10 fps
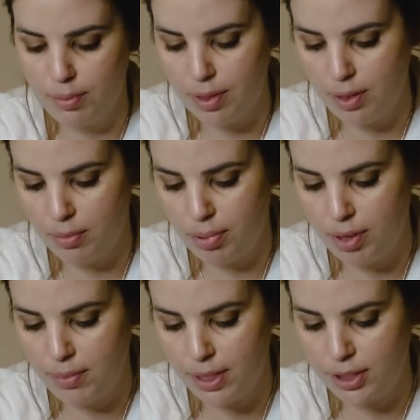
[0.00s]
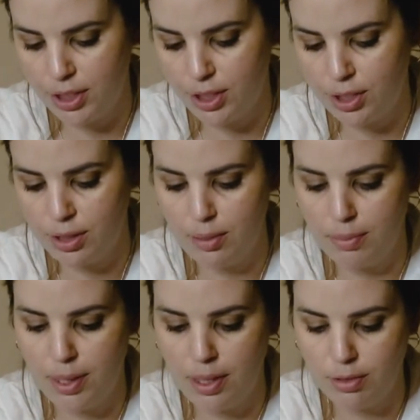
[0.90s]
But pretty much it just
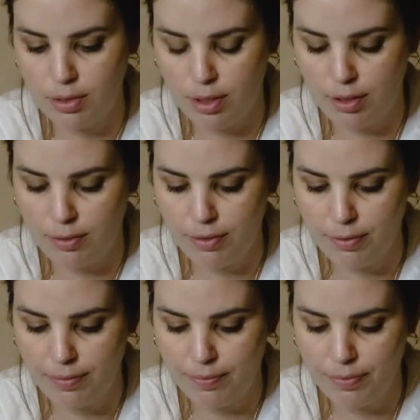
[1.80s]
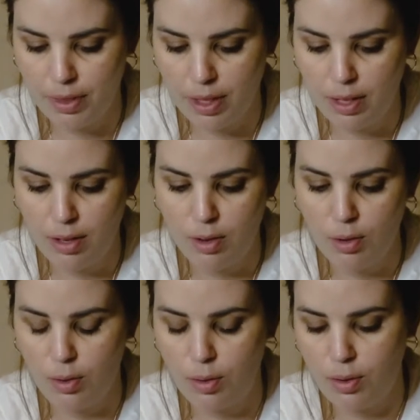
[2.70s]
peels off
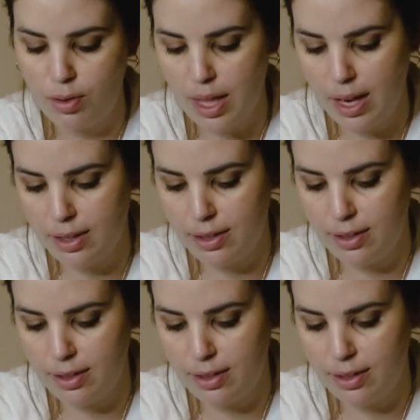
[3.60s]
all that